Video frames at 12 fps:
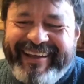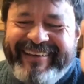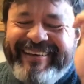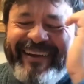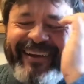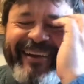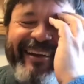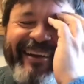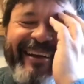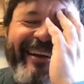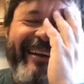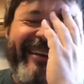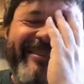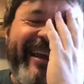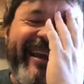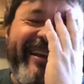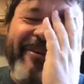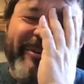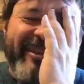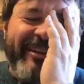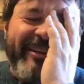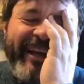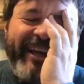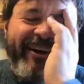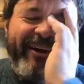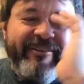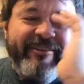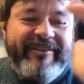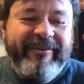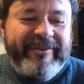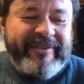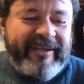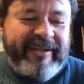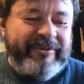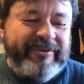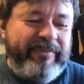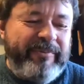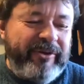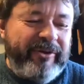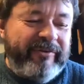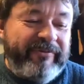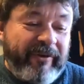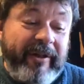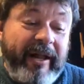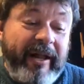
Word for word: Yeah. Because and it was hilarious. It was it was beautiful.